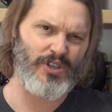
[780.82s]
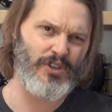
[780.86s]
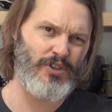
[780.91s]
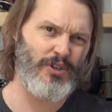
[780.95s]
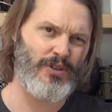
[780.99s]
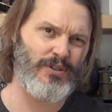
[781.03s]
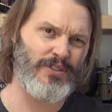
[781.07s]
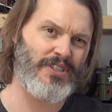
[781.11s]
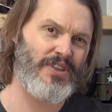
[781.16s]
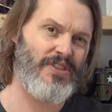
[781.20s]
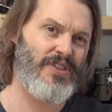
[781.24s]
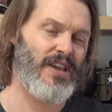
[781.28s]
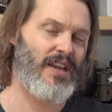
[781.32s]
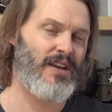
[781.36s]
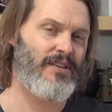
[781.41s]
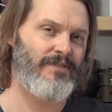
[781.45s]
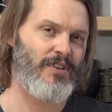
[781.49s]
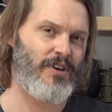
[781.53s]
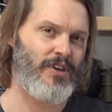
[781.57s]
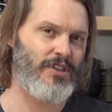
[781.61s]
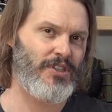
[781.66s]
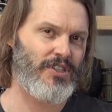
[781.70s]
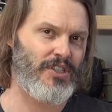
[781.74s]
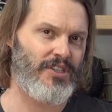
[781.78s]
use
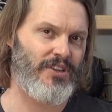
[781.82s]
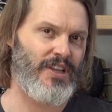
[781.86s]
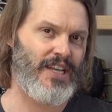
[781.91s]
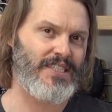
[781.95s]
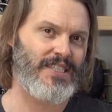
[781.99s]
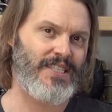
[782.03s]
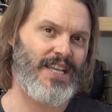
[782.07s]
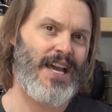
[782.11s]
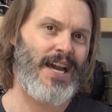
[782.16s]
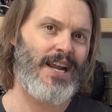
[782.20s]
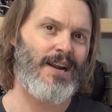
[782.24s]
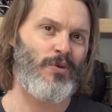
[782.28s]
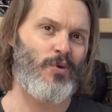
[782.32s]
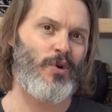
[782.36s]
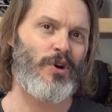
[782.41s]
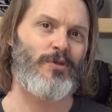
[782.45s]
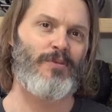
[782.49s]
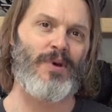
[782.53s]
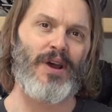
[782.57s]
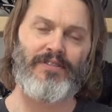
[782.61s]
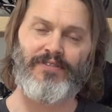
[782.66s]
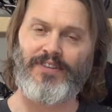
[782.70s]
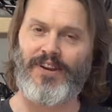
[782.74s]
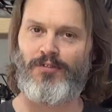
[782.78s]
Thingiverse? That's kind of one of
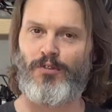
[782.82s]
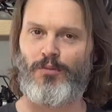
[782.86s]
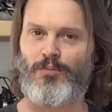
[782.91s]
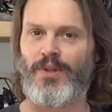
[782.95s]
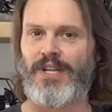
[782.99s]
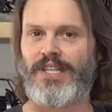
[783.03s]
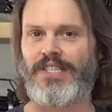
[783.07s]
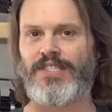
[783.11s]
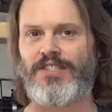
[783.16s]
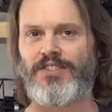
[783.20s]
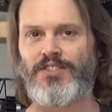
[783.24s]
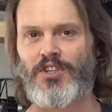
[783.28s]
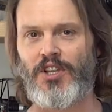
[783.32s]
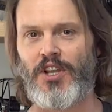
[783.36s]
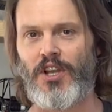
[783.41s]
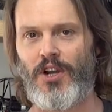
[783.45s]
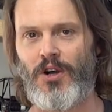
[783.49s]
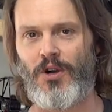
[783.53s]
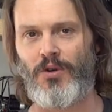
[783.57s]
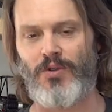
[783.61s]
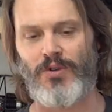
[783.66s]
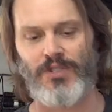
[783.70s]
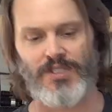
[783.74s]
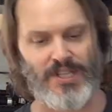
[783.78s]
my favorite places to
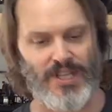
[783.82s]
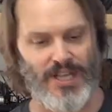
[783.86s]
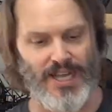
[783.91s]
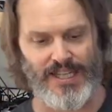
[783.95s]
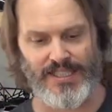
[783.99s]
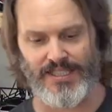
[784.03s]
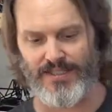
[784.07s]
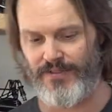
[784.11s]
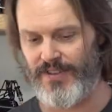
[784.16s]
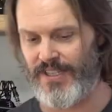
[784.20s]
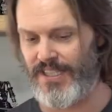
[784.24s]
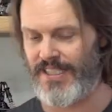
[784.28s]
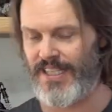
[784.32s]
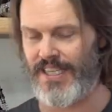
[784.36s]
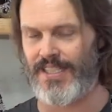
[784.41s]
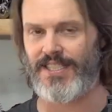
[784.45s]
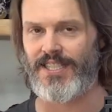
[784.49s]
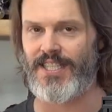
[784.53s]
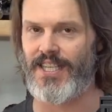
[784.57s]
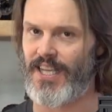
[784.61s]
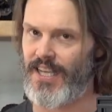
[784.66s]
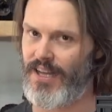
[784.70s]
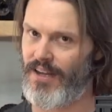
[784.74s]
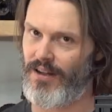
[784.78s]
go. There's lots of these
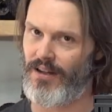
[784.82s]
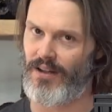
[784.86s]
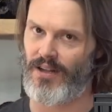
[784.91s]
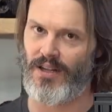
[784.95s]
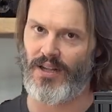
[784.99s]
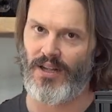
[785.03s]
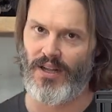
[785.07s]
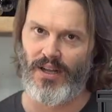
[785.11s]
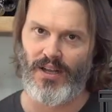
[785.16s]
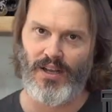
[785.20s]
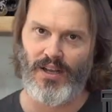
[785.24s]
STL,